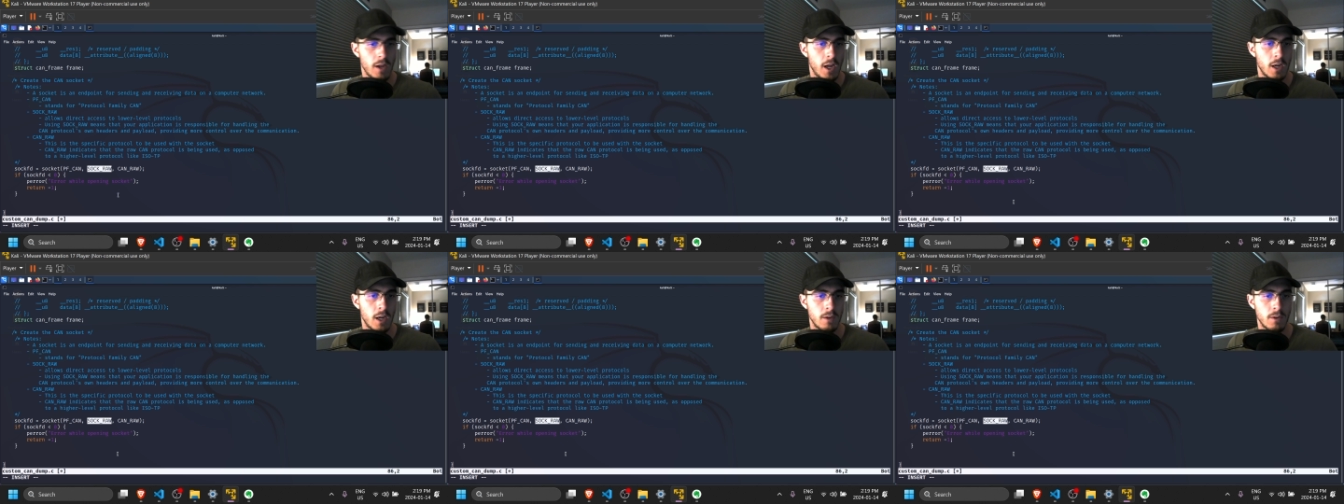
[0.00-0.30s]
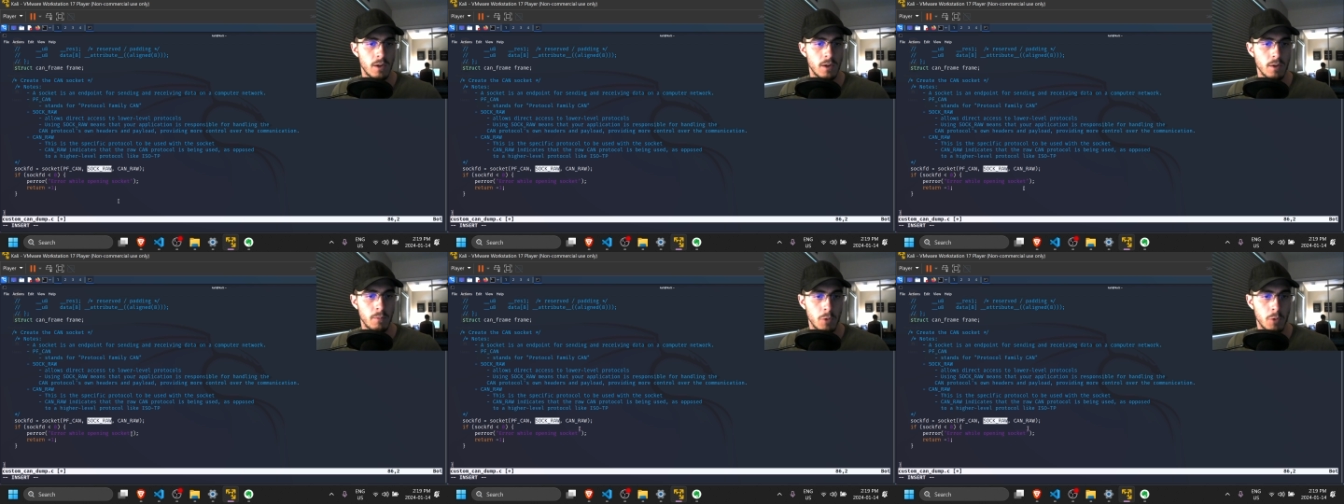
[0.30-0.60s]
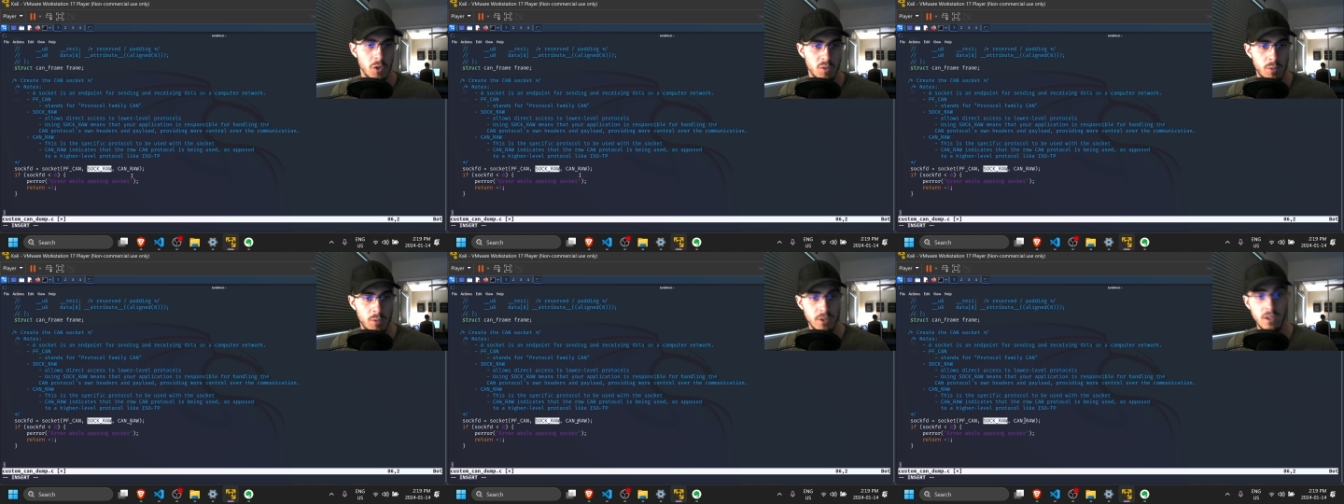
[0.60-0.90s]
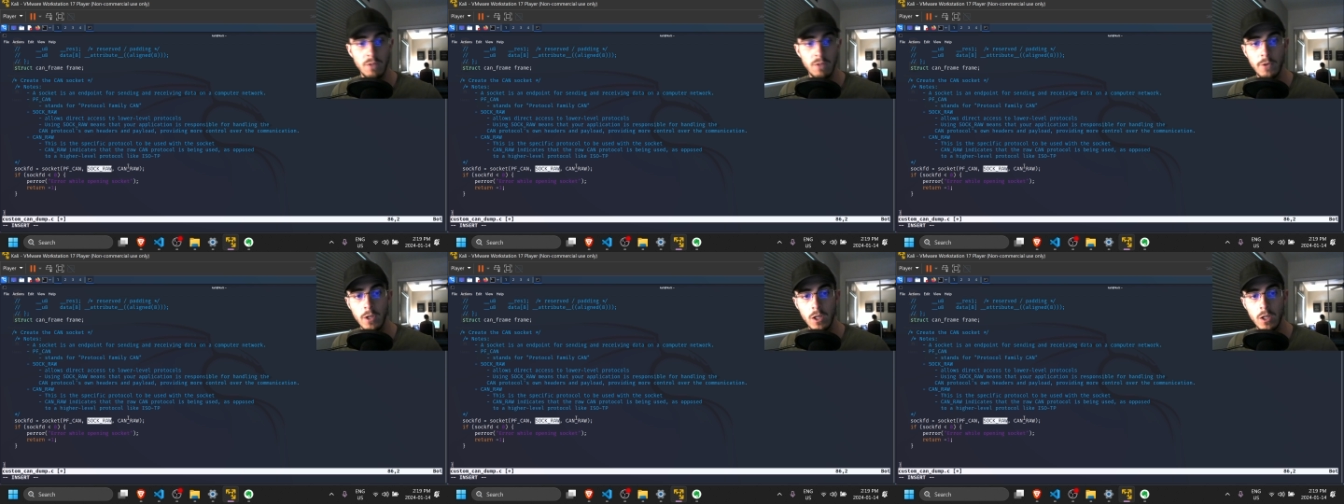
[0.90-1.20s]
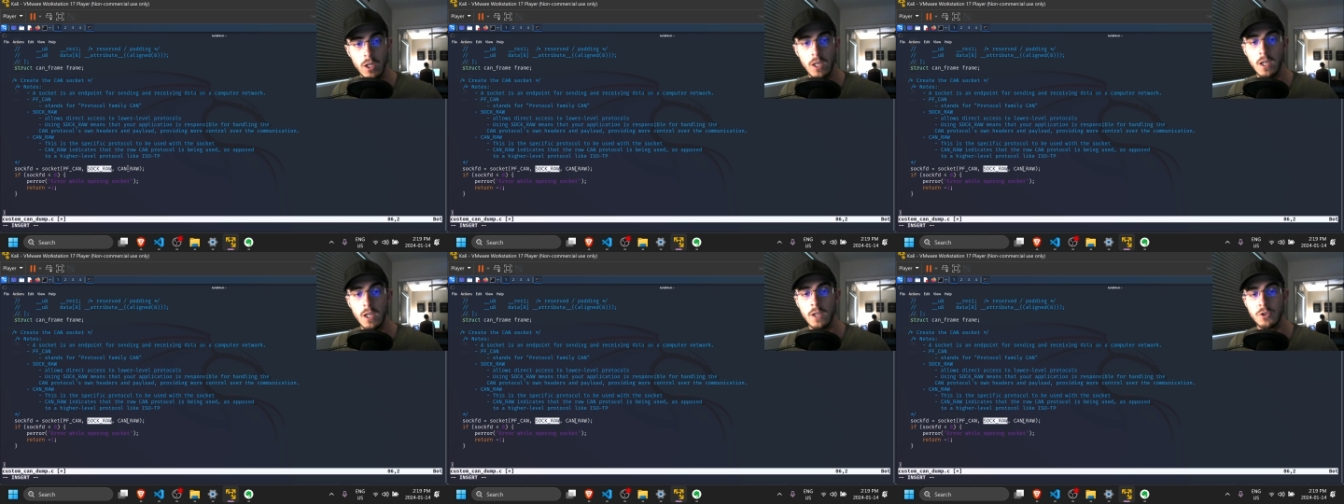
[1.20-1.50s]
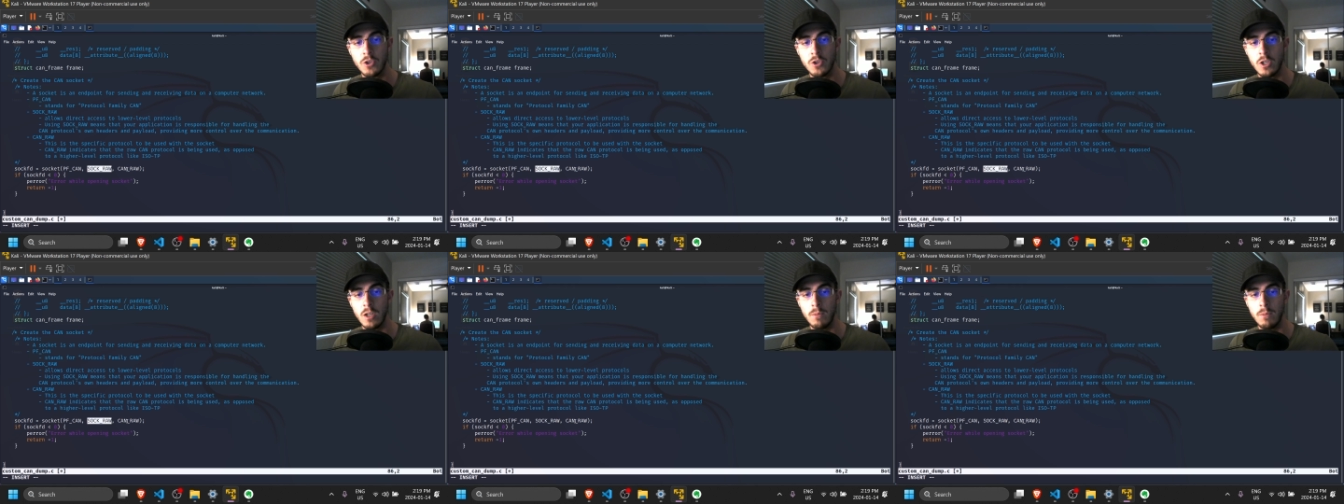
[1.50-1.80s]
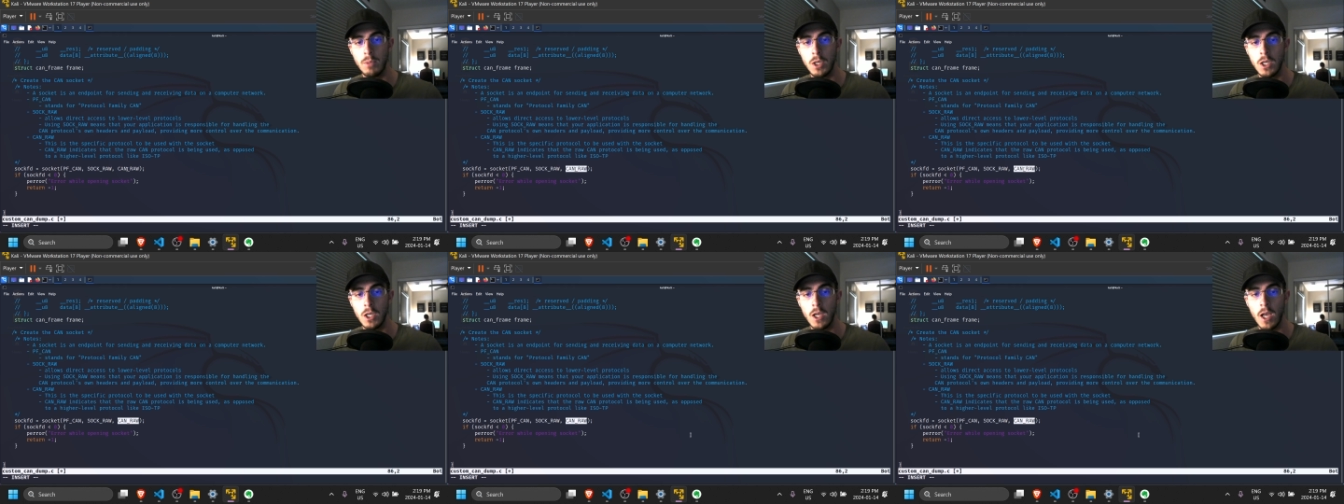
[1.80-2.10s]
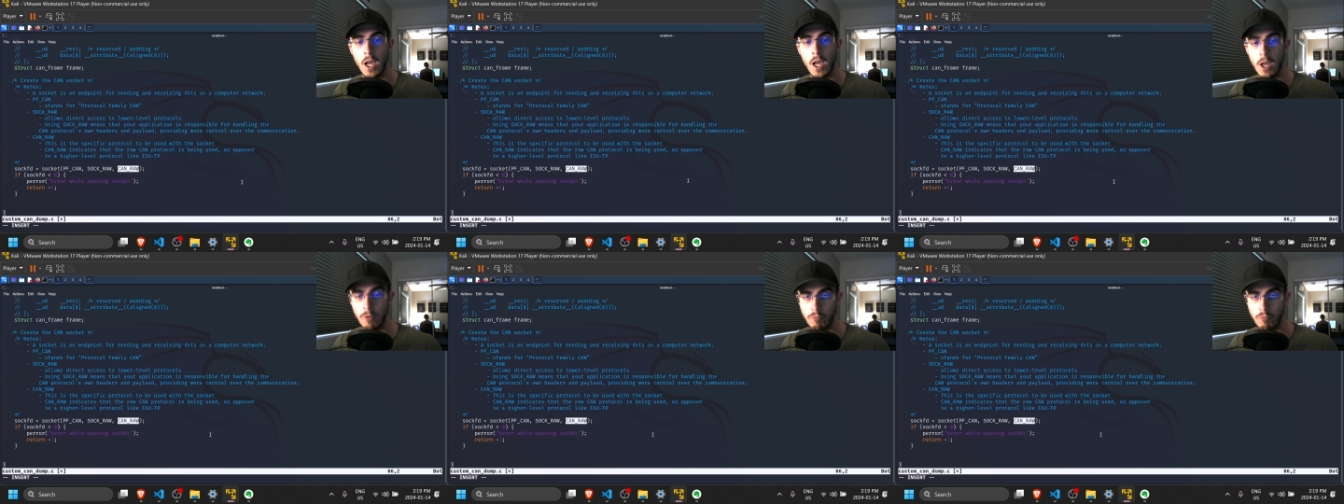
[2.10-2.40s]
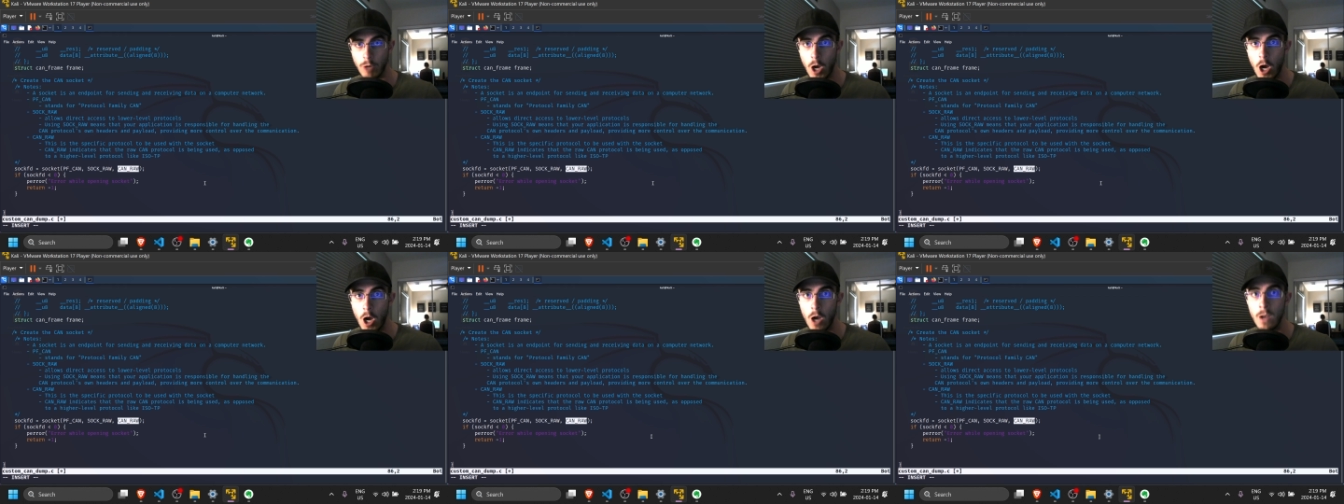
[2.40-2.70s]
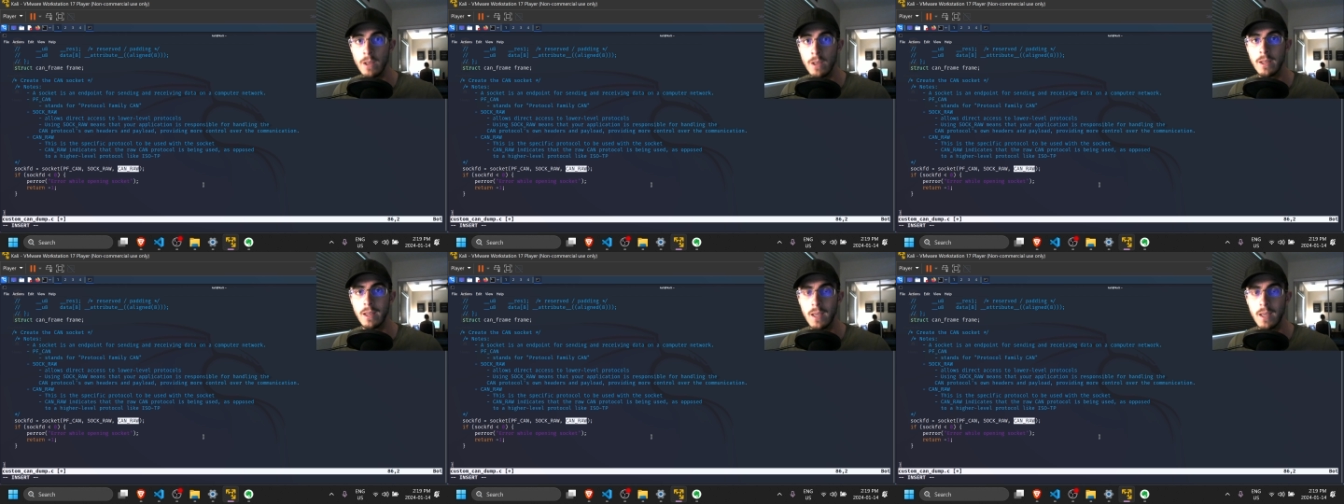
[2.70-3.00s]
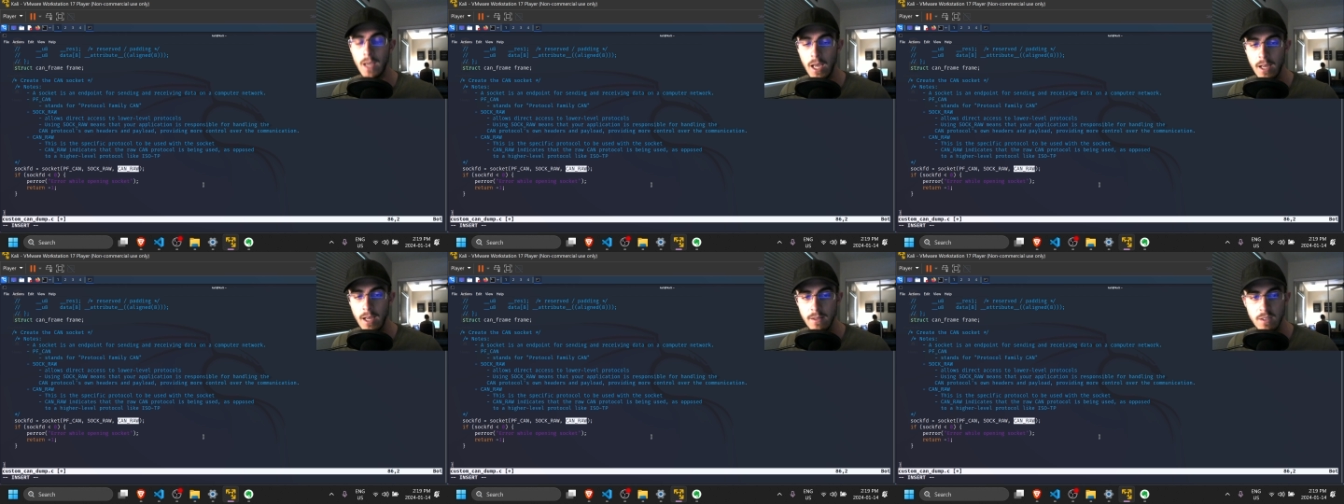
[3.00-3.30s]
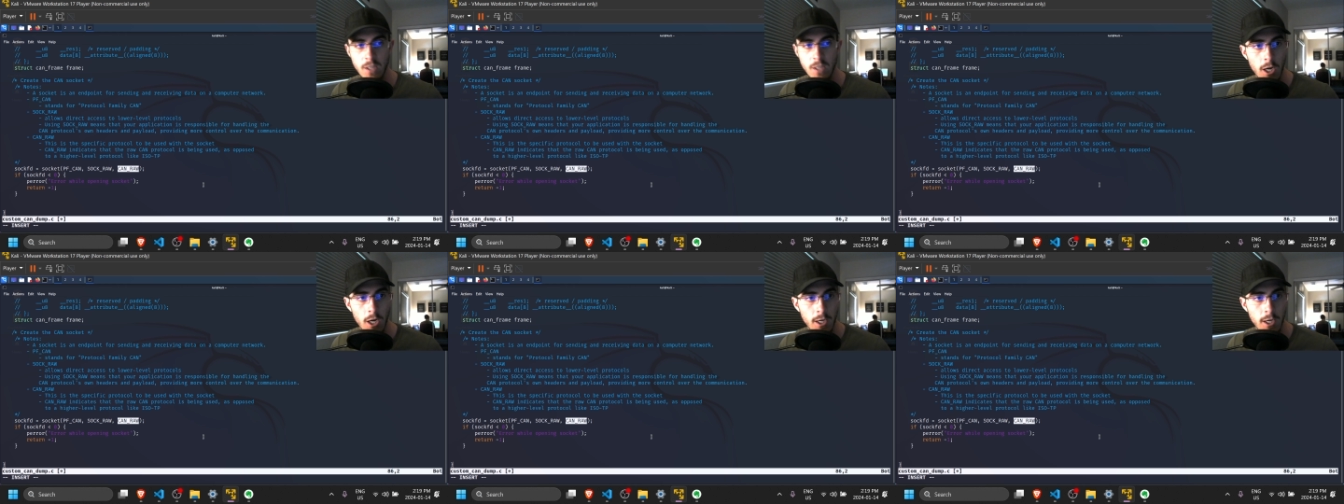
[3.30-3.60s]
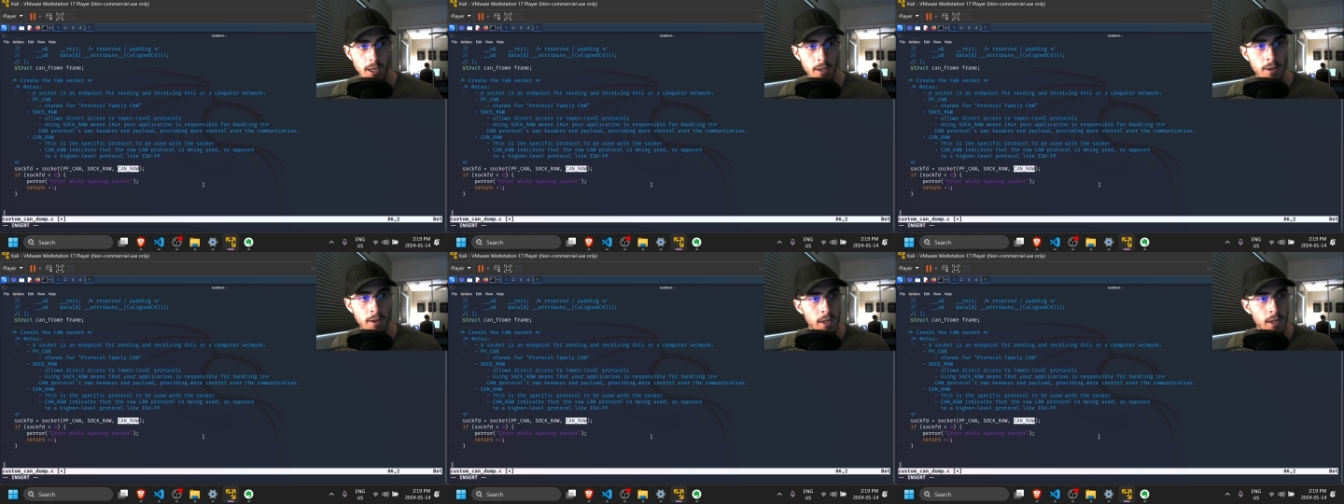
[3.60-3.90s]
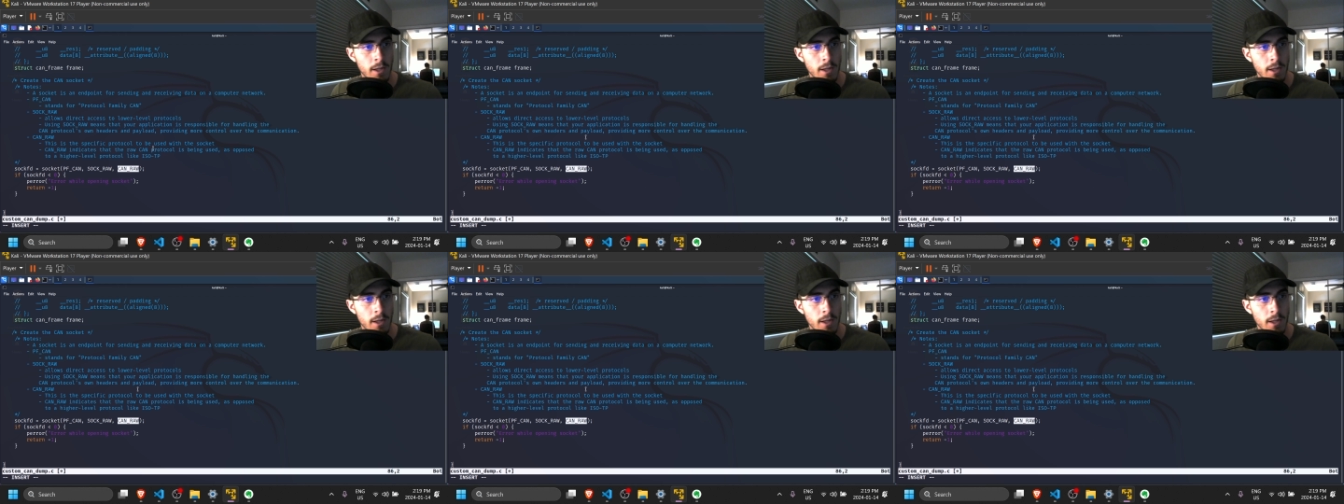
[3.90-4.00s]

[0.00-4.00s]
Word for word: and more specifically, it's gonna be a raw CAN socket.